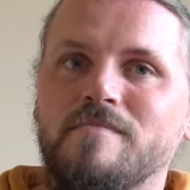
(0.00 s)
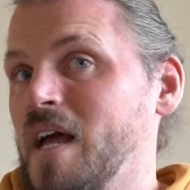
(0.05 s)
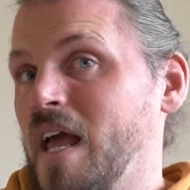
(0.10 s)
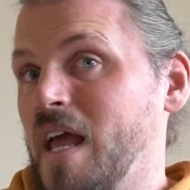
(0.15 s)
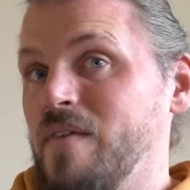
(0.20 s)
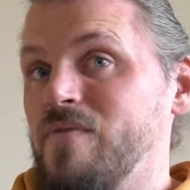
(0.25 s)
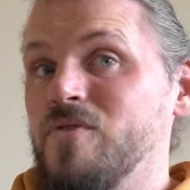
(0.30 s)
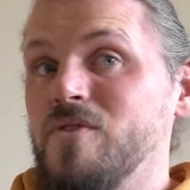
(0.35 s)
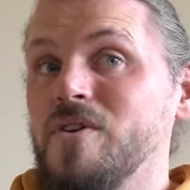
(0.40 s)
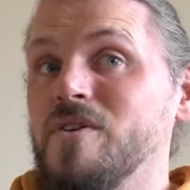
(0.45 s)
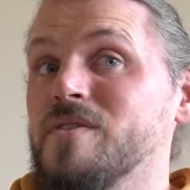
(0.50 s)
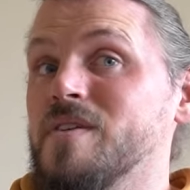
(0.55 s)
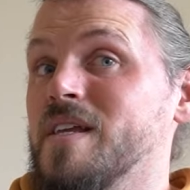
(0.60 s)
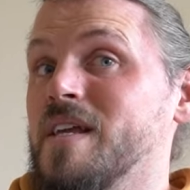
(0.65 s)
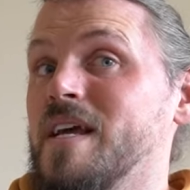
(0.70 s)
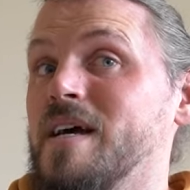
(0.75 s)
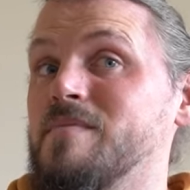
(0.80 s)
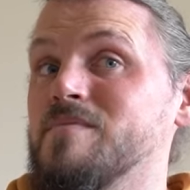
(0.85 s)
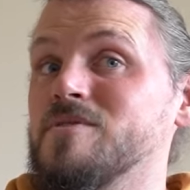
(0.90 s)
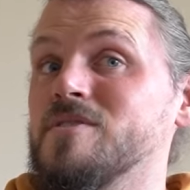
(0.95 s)
If you're using
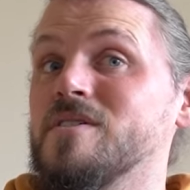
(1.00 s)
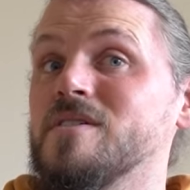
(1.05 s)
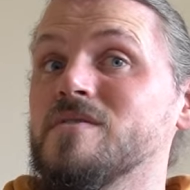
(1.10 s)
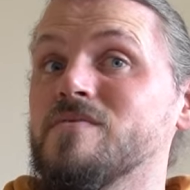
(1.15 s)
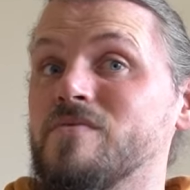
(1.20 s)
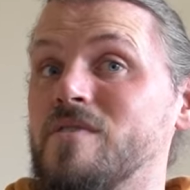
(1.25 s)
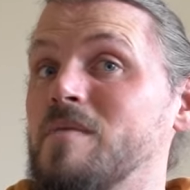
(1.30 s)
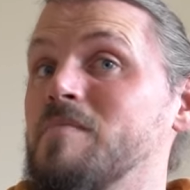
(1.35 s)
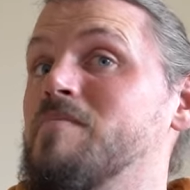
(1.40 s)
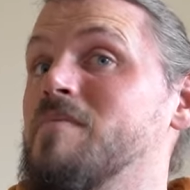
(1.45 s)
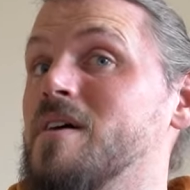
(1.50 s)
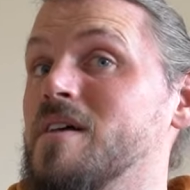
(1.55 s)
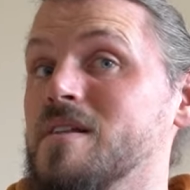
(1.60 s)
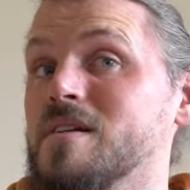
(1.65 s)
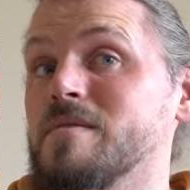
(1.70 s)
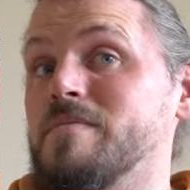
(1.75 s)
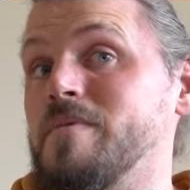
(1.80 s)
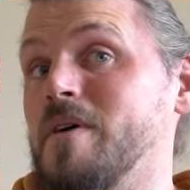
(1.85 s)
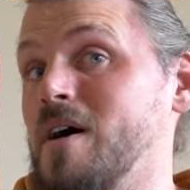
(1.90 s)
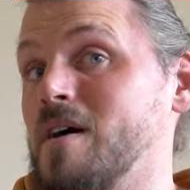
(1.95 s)
campsites run by the
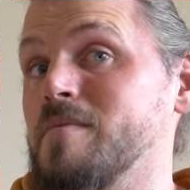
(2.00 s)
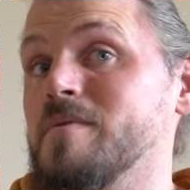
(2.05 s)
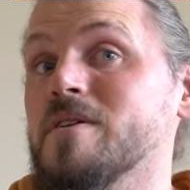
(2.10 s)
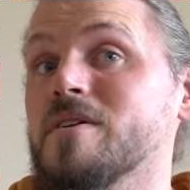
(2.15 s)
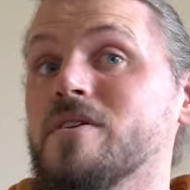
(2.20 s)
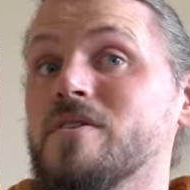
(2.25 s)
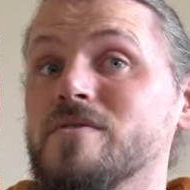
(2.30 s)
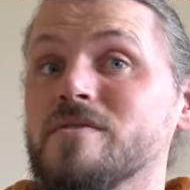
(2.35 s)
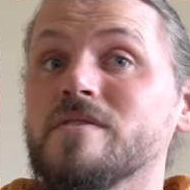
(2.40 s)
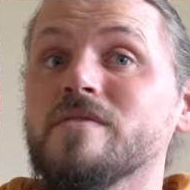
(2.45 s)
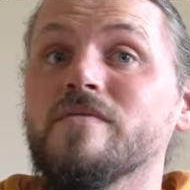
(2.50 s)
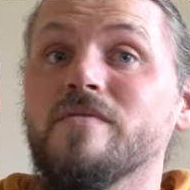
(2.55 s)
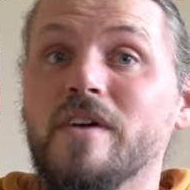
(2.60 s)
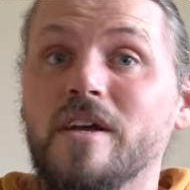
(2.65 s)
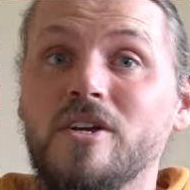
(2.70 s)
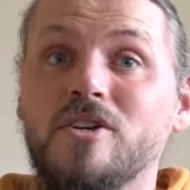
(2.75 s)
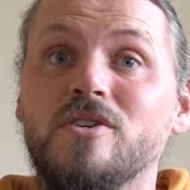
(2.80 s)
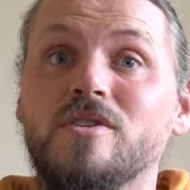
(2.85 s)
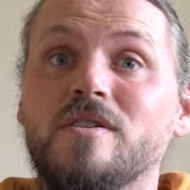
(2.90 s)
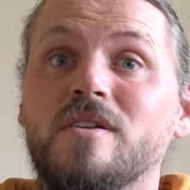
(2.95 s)
Department of
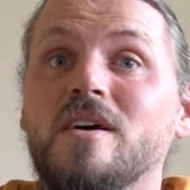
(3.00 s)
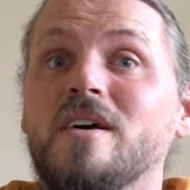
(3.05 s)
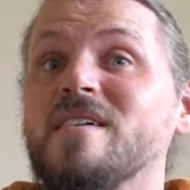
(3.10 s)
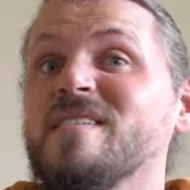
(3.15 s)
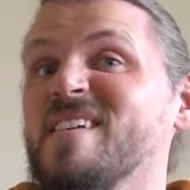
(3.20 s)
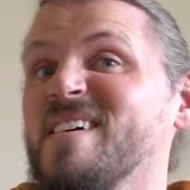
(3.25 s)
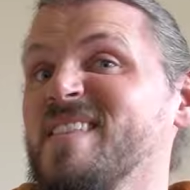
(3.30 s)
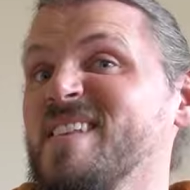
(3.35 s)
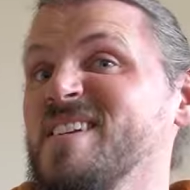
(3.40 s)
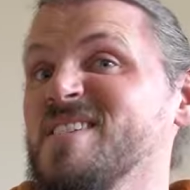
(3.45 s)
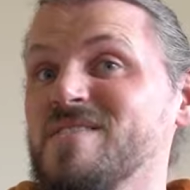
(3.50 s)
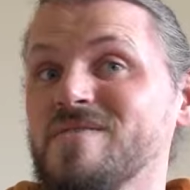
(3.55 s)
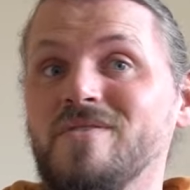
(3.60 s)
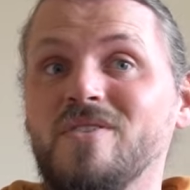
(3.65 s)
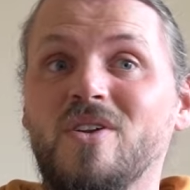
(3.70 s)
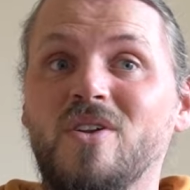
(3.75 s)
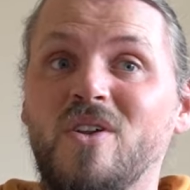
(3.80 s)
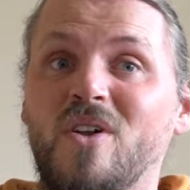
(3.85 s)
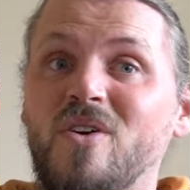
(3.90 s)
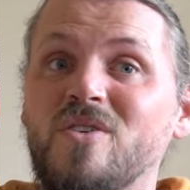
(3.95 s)
Conservation, then these are a
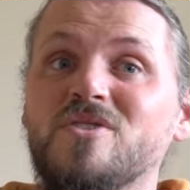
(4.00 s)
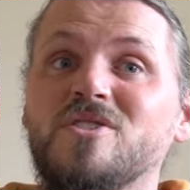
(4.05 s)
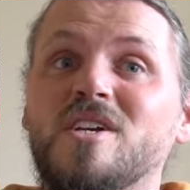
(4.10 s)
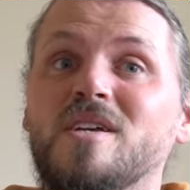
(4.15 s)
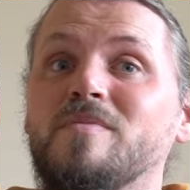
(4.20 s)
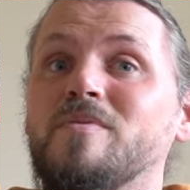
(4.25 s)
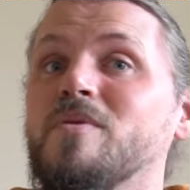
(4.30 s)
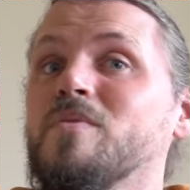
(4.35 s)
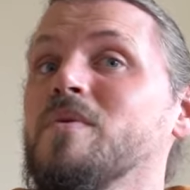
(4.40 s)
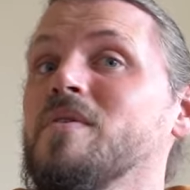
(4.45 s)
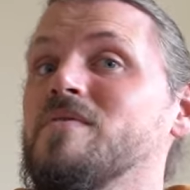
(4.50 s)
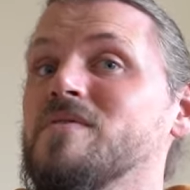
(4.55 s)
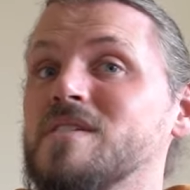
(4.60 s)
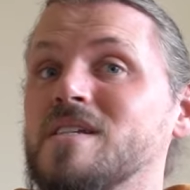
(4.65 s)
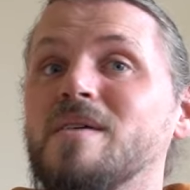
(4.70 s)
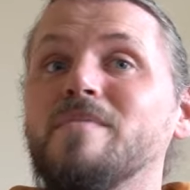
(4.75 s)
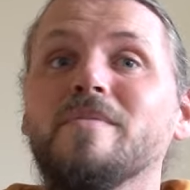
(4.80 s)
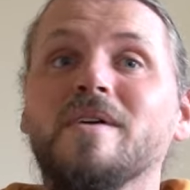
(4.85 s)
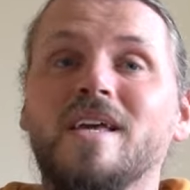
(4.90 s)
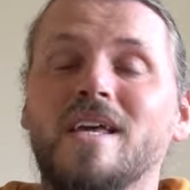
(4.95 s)
lot cheaper, with
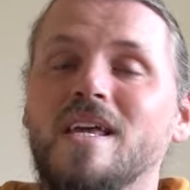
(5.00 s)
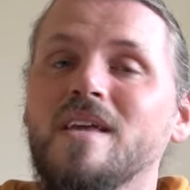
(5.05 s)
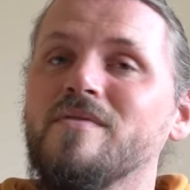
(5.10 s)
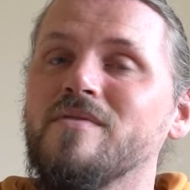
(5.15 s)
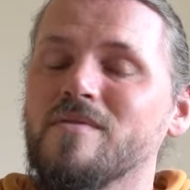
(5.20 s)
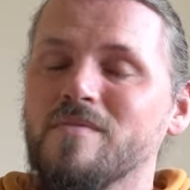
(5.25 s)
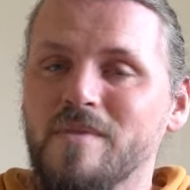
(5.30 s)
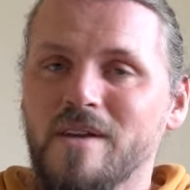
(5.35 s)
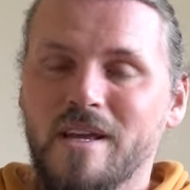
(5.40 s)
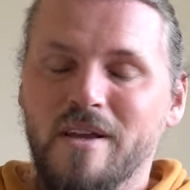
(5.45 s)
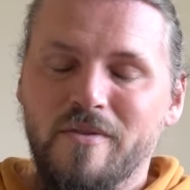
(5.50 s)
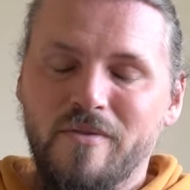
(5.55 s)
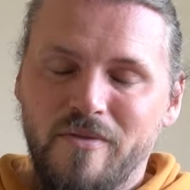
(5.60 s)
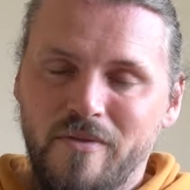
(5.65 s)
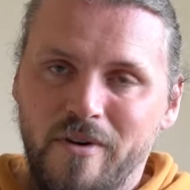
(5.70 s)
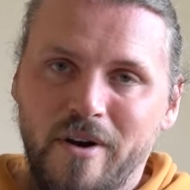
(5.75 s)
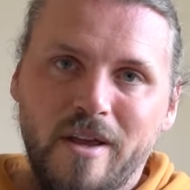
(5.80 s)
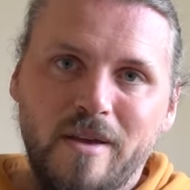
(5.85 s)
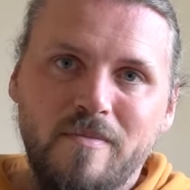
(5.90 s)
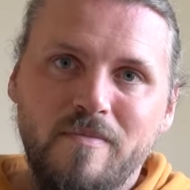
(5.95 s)
some even being
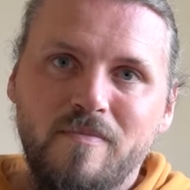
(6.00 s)
free.